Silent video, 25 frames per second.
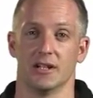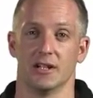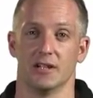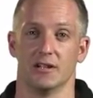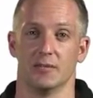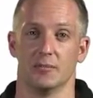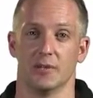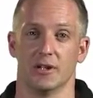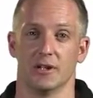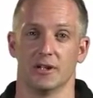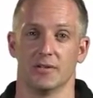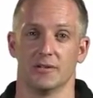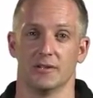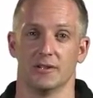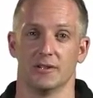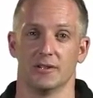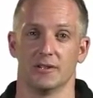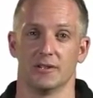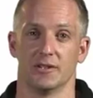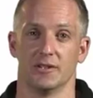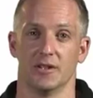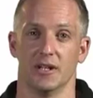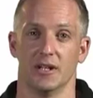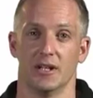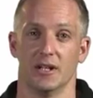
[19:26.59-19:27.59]
give
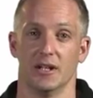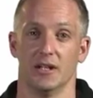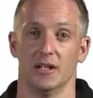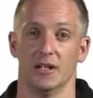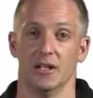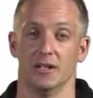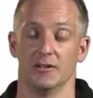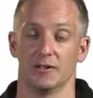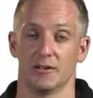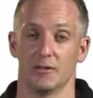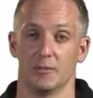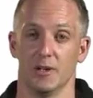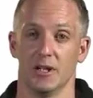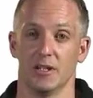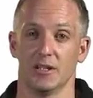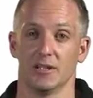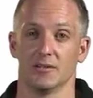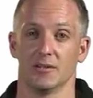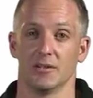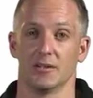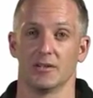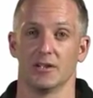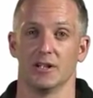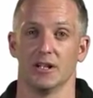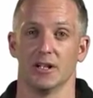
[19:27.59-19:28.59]
benefits irrespective
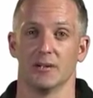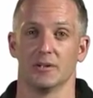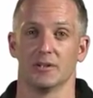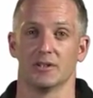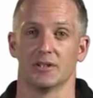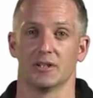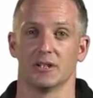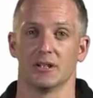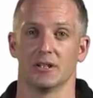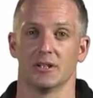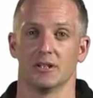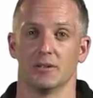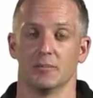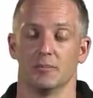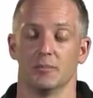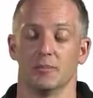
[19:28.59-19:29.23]
of climate change,